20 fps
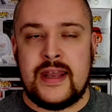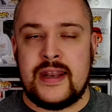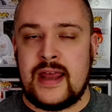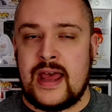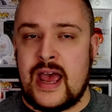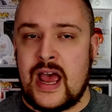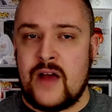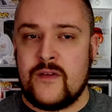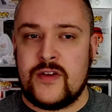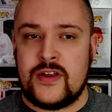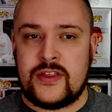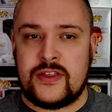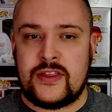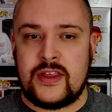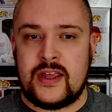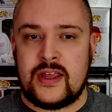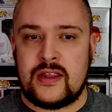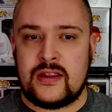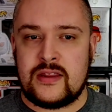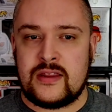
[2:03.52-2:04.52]
and
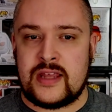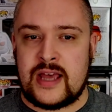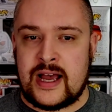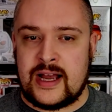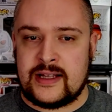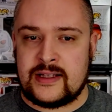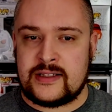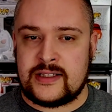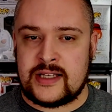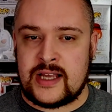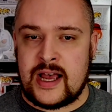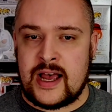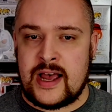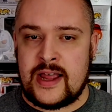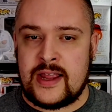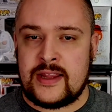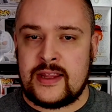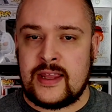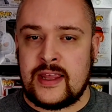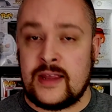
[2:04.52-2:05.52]
everything that
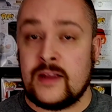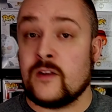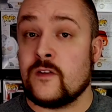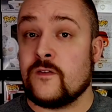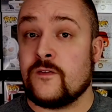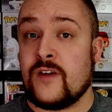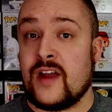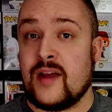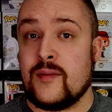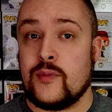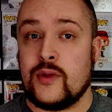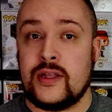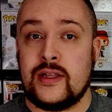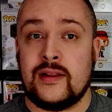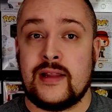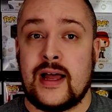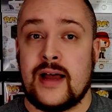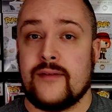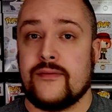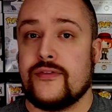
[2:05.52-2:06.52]
his family
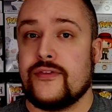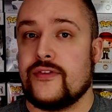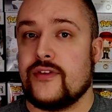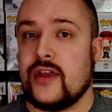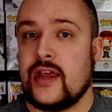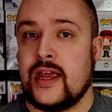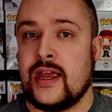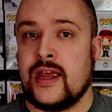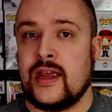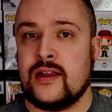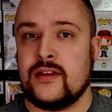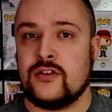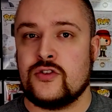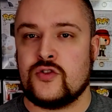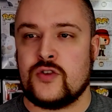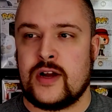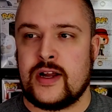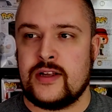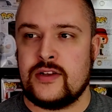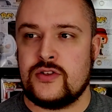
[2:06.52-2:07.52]
loves, and
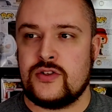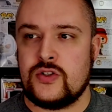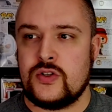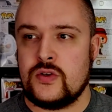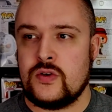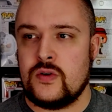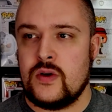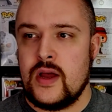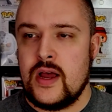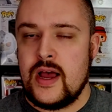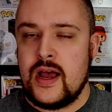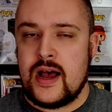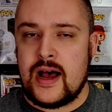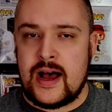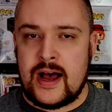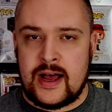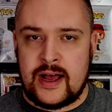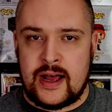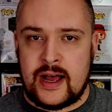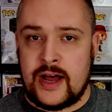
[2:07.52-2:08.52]
trying to
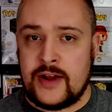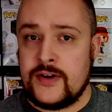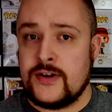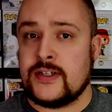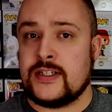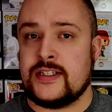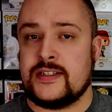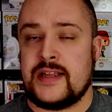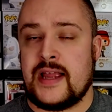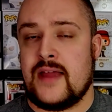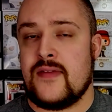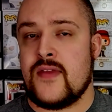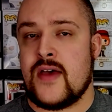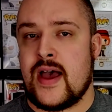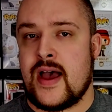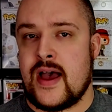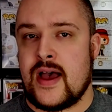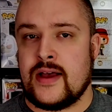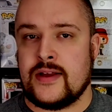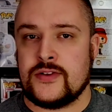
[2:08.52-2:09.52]
understand
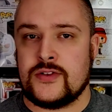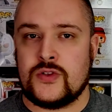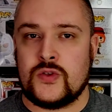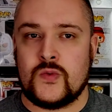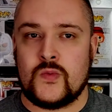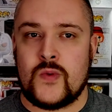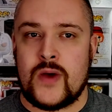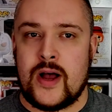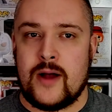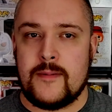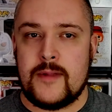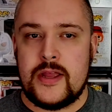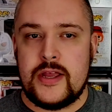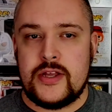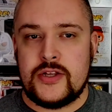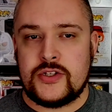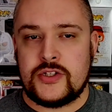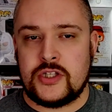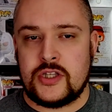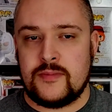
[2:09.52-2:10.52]
that as well.
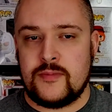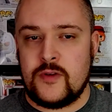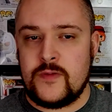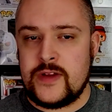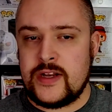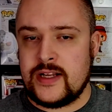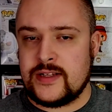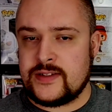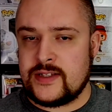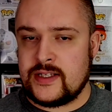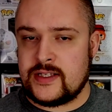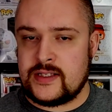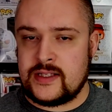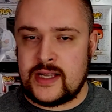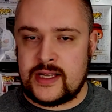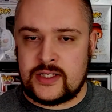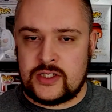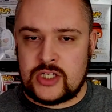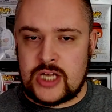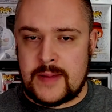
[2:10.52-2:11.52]
So the movie does this
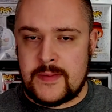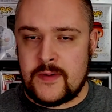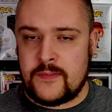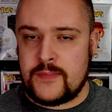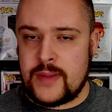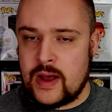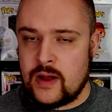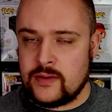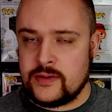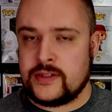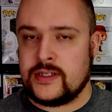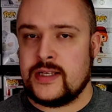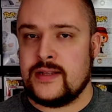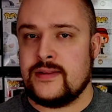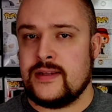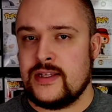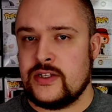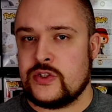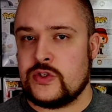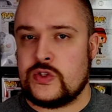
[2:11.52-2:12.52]
nice job of
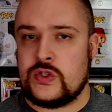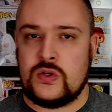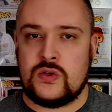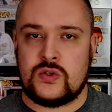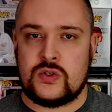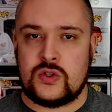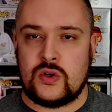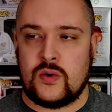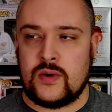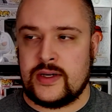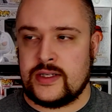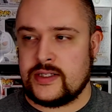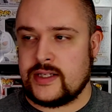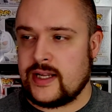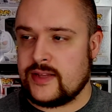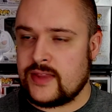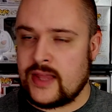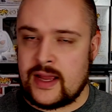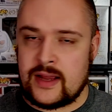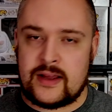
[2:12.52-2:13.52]
balancing these two stories.
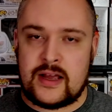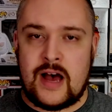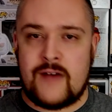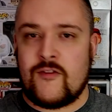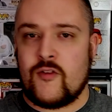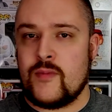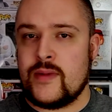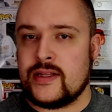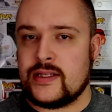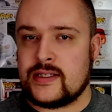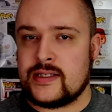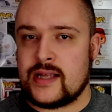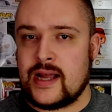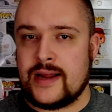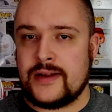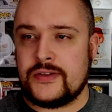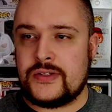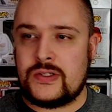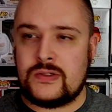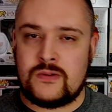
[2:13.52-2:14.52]
Got that government
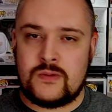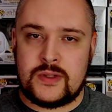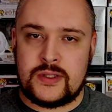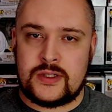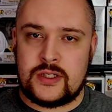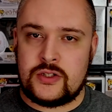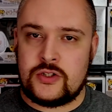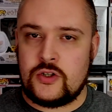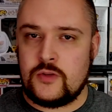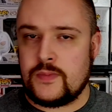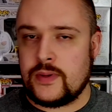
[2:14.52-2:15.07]
side to it with the